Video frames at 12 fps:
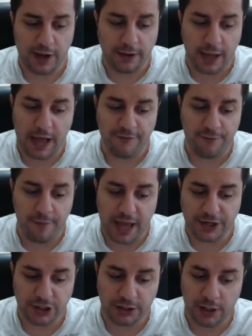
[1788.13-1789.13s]
You have
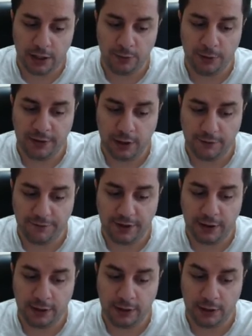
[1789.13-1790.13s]
Magic with
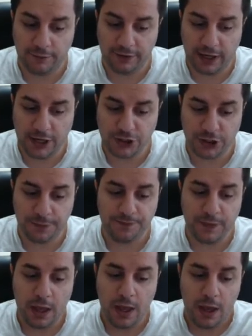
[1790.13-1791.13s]
nullification,
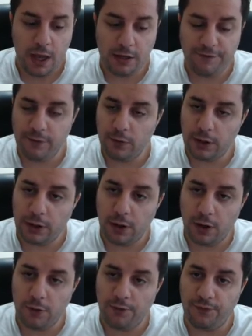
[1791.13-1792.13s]
and if you want to
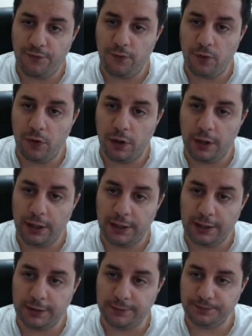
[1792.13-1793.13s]
go for
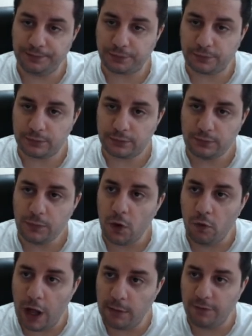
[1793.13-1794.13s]

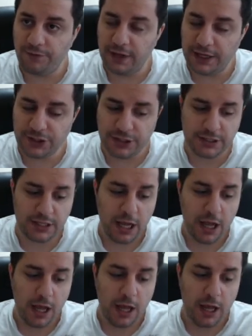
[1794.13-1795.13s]
Realm of Legends,
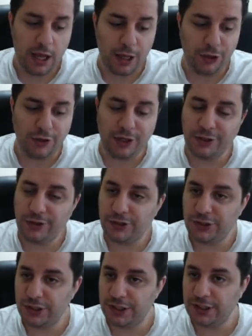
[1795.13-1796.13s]
you can
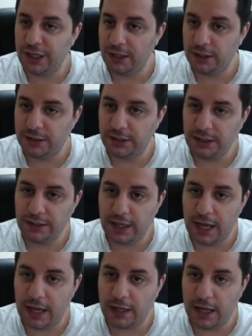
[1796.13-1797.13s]
use just Guillotine
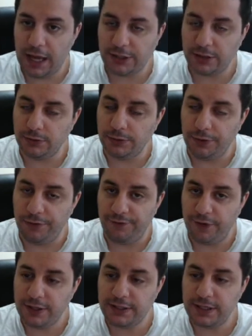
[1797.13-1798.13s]
that actually
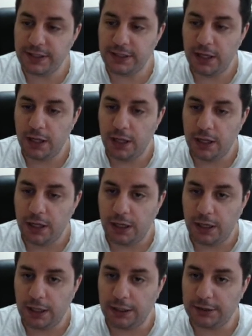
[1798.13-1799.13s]
reverses
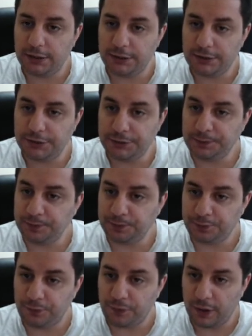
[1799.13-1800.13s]
the
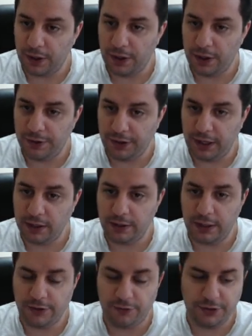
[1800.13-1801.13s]
healing
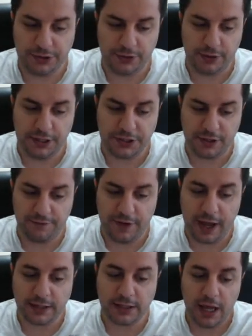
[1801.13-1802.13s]
and the regeneration
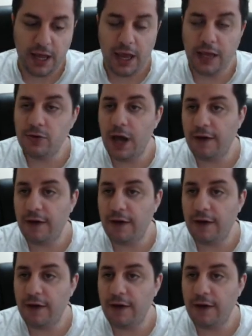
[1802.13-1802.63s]
effect, and you have